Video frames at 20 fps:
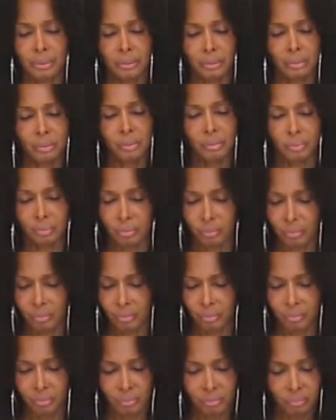
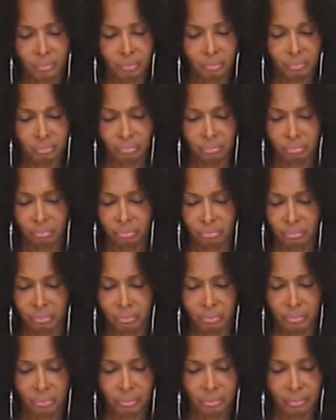
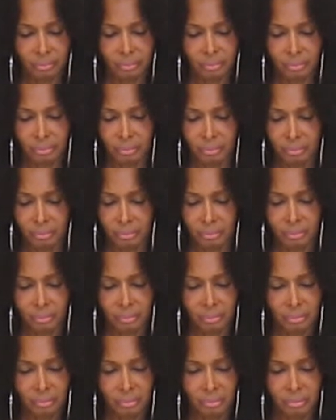
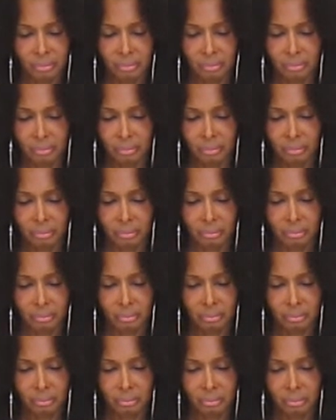
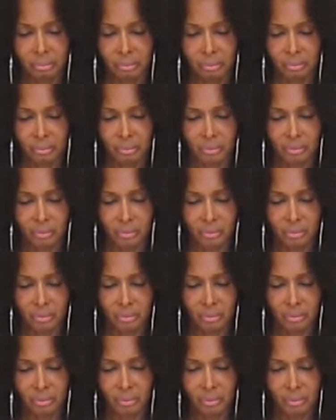
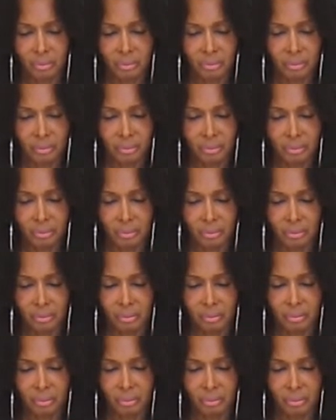
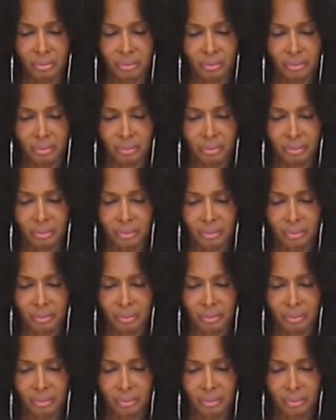(silence)